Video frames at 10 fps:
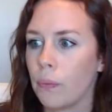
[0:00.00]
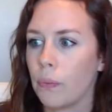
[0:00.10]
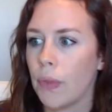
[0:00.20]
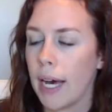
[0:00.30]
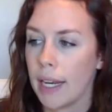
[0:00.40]

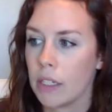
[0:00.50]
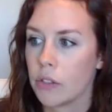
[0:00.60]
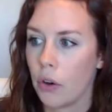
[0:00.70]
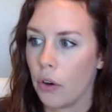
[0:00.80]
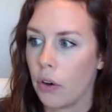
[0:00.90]
that
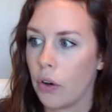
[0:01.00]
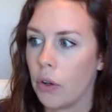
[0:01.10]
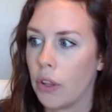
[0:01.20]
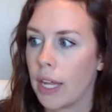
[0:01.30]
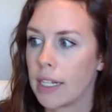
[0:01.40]
is
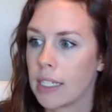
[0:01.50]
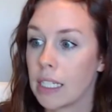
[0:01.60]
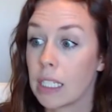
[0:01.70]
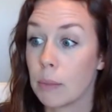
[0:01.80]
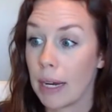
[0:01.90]
all that is
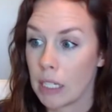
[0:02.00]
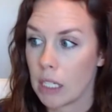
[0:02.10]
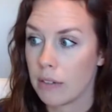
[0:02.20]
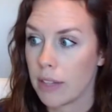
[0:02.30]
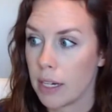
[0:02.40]

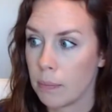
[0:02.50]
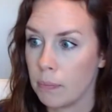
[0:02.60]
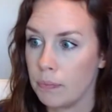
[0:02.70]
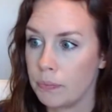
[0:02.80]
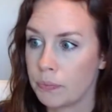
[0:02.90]
expected of
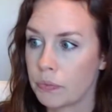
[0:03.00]
them,